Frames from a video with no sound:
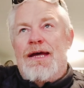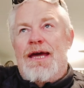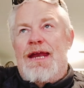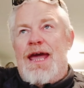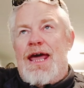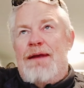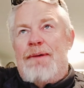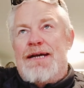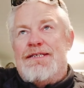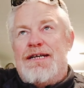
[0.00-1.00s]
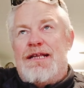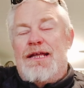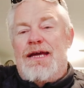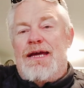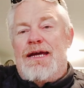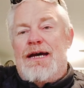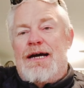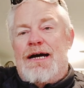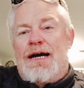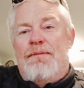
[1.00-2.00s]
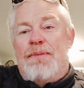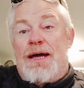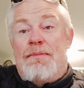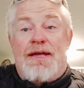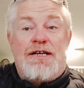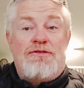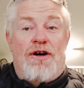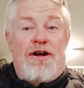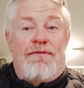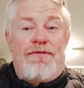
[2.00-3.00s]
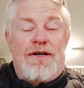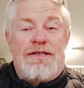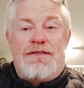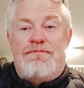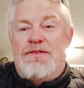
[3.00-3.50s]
in the end, basically, become a tax write-off for us.